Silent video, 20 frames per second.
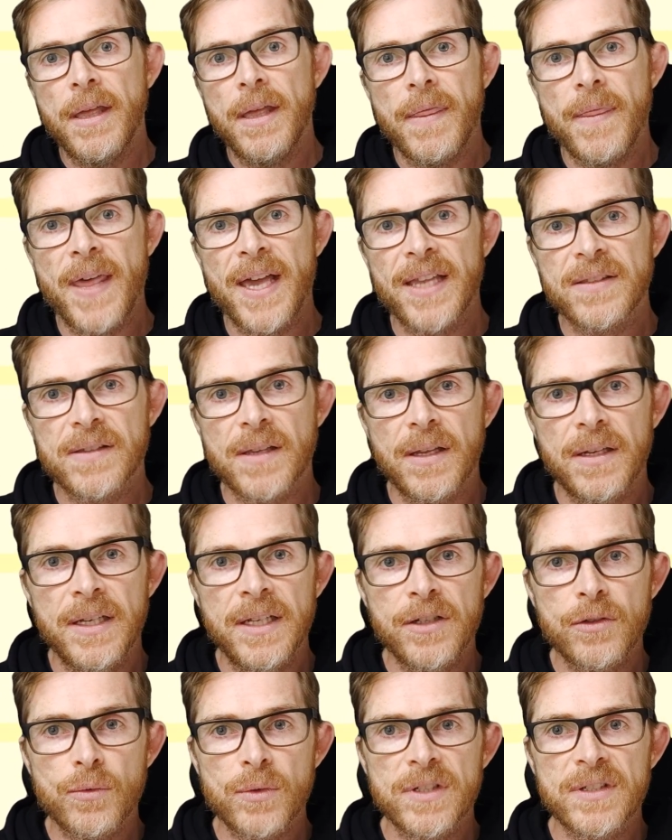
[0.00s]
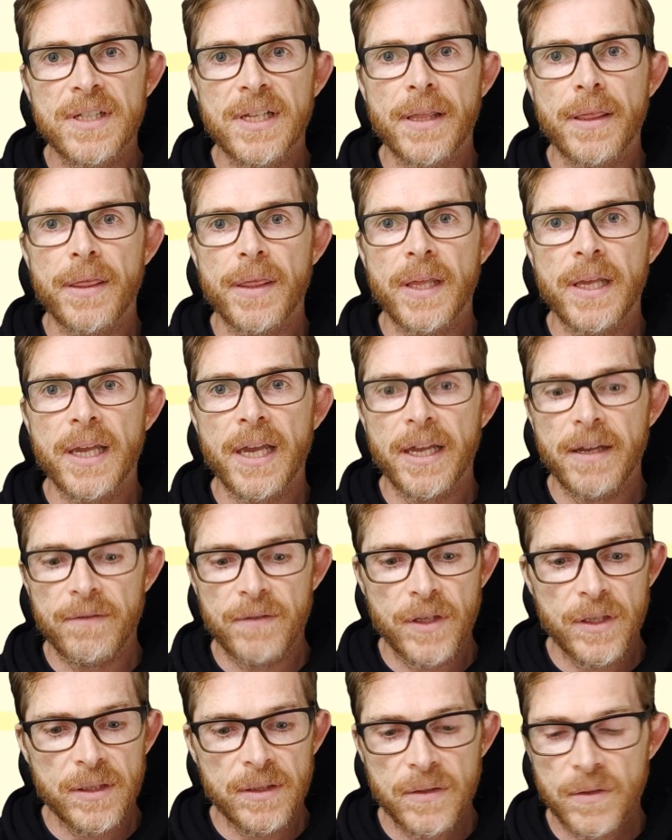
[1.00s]
That's an interesting thing I have
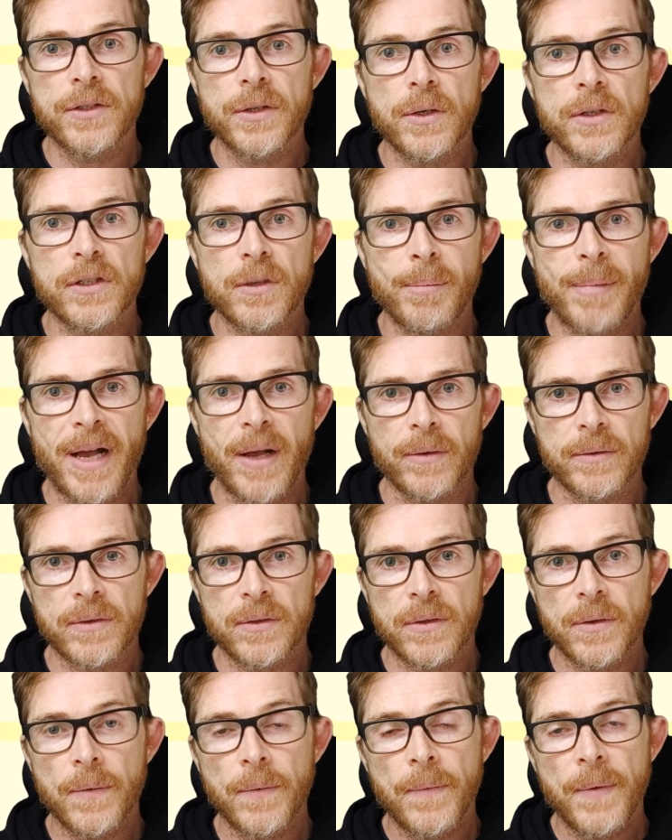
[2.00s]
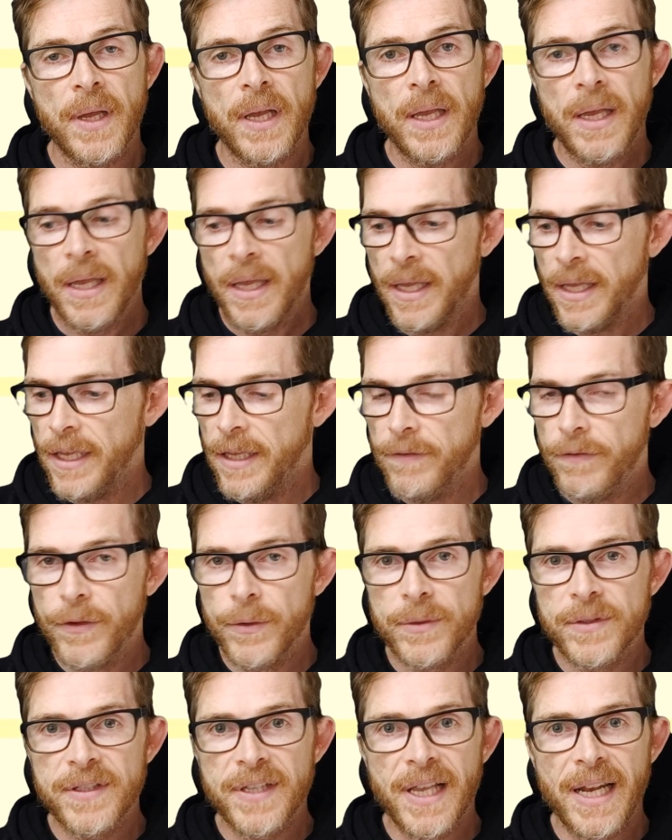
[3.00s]
not talked about. If
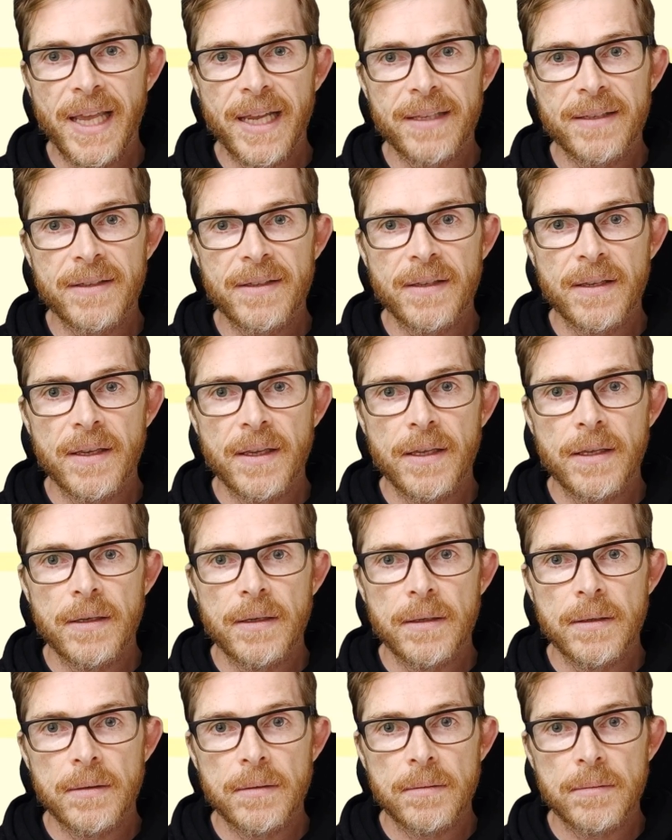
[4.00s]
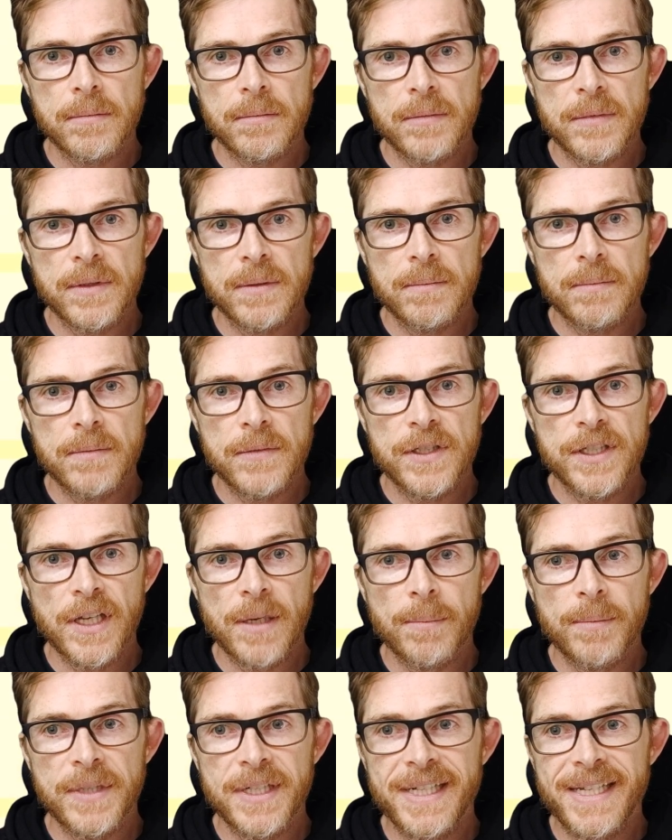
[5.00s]
you select
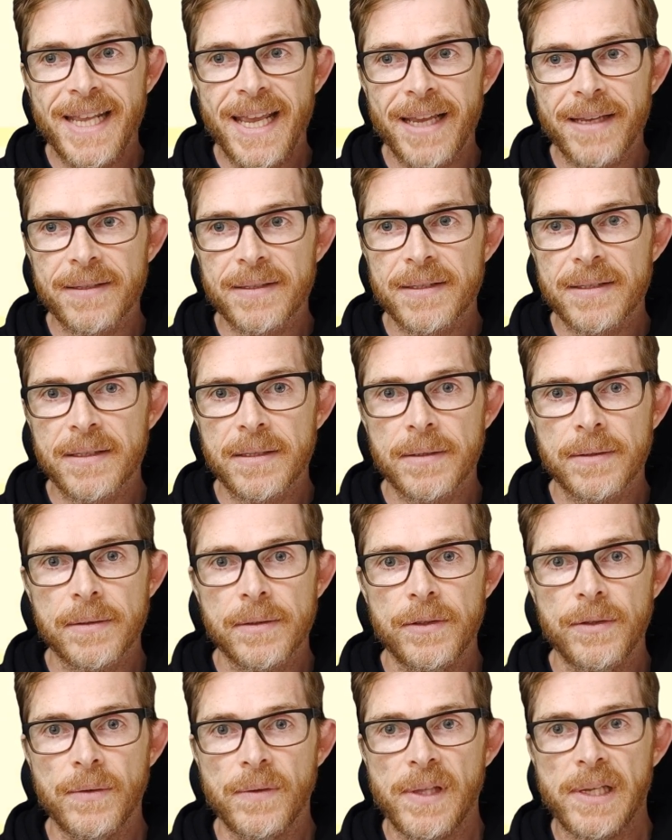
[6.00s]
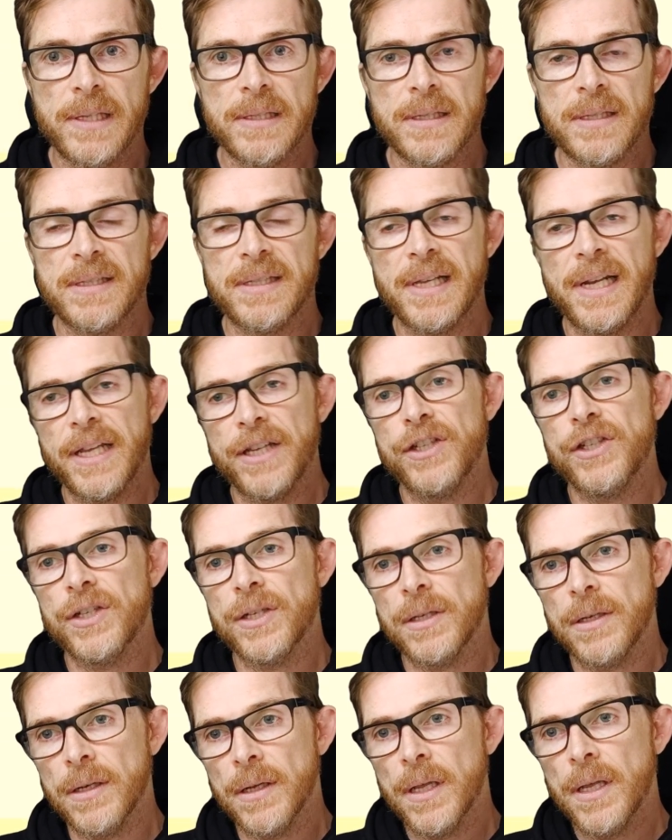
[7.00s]
some text using the
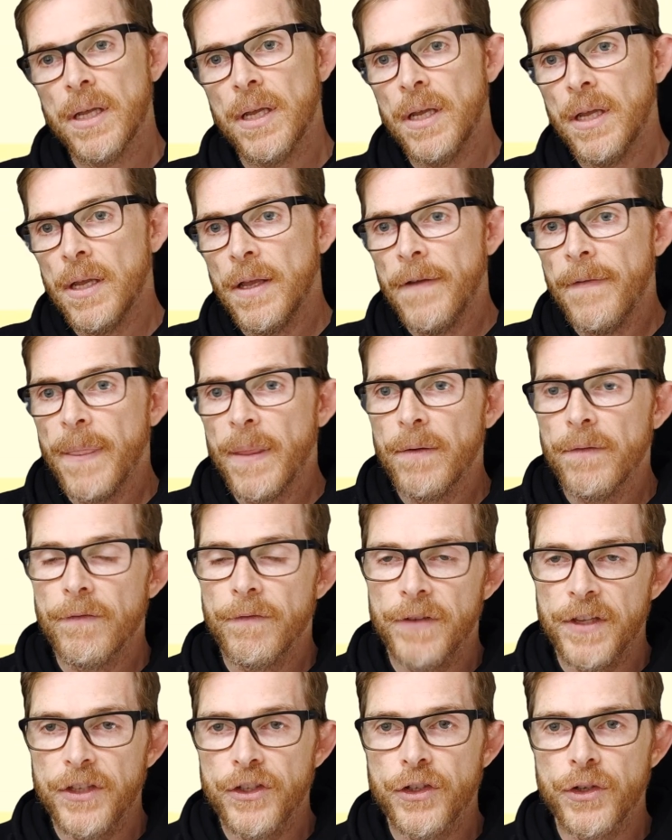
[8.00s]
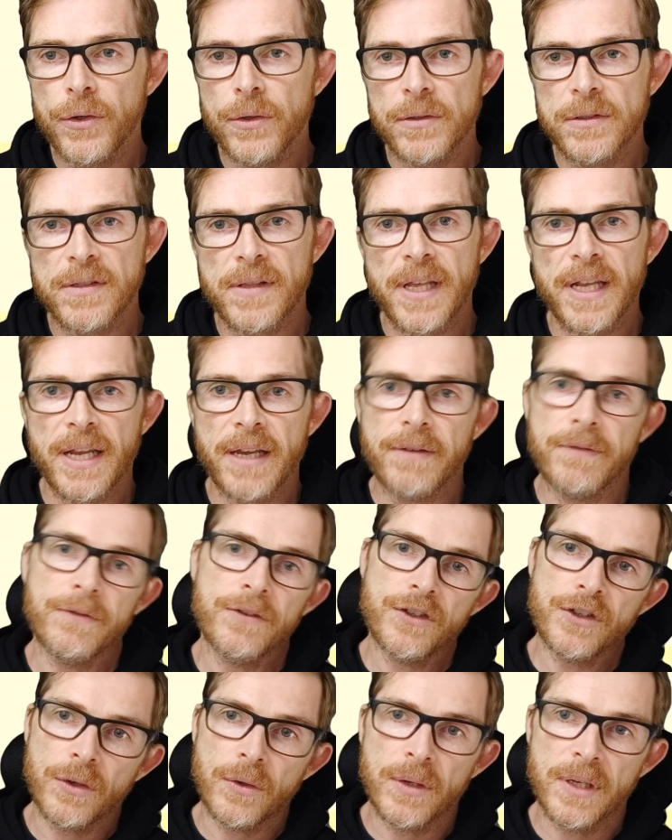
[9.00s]
selection features that I've
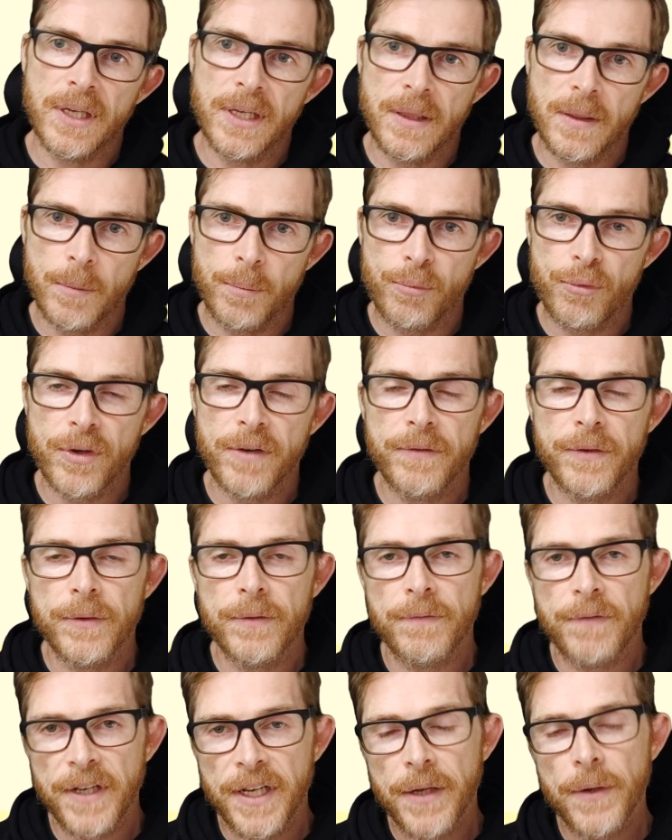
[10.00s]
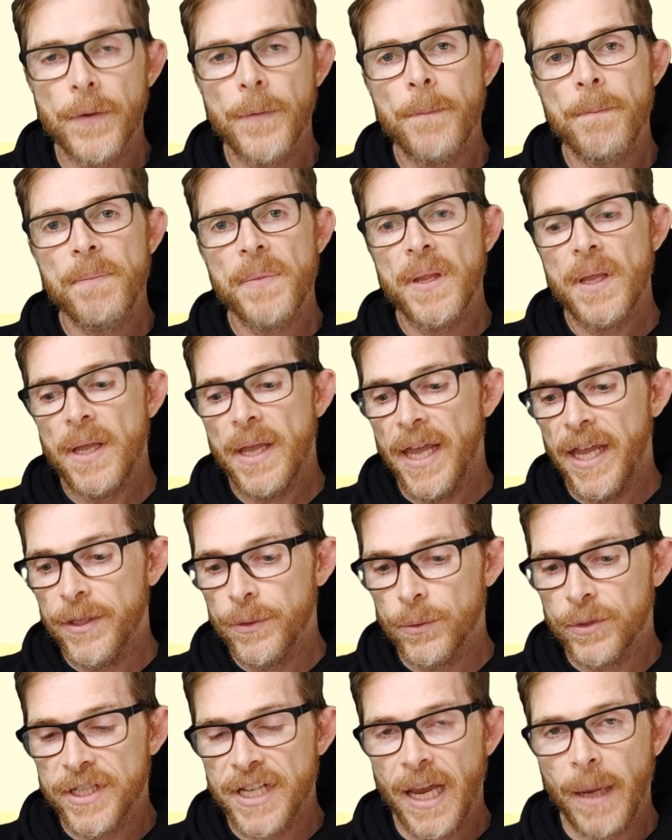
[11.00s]
shown in the previous video, and
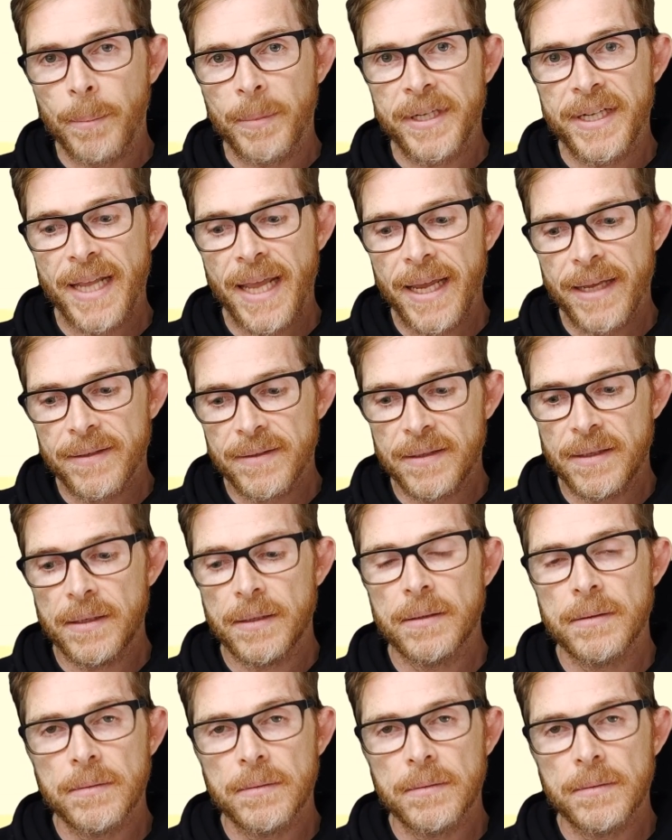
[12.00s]
you type text,